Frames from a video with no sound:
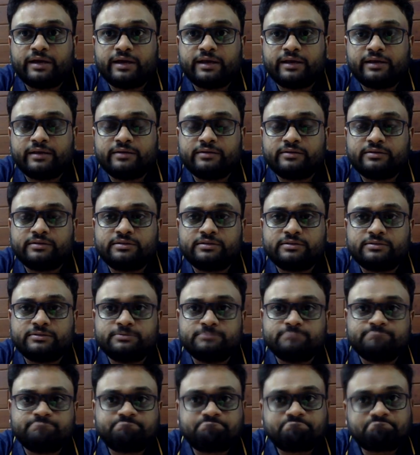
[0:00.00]

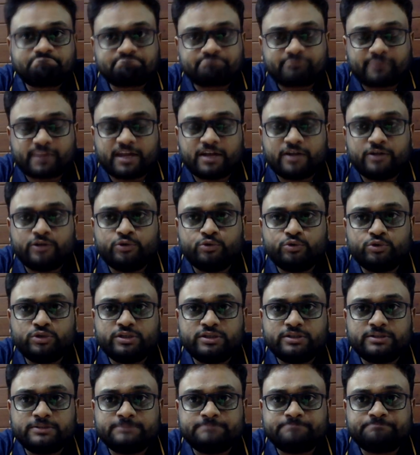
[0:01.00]
and do
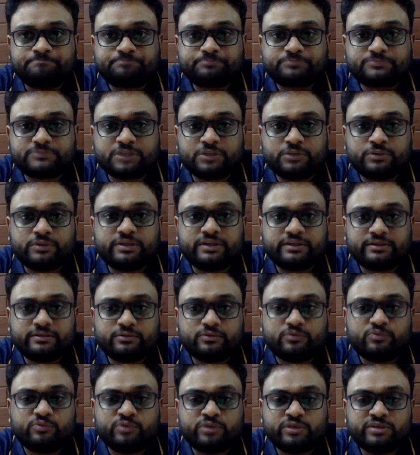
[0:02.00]
the, you know, like
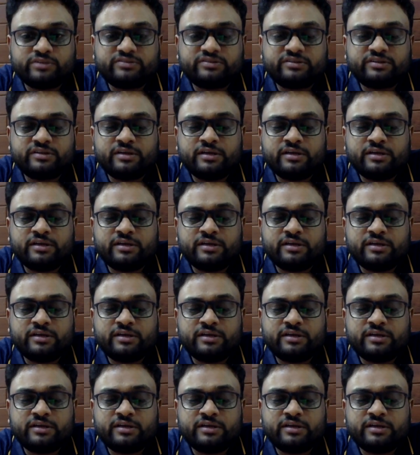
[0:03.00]
works.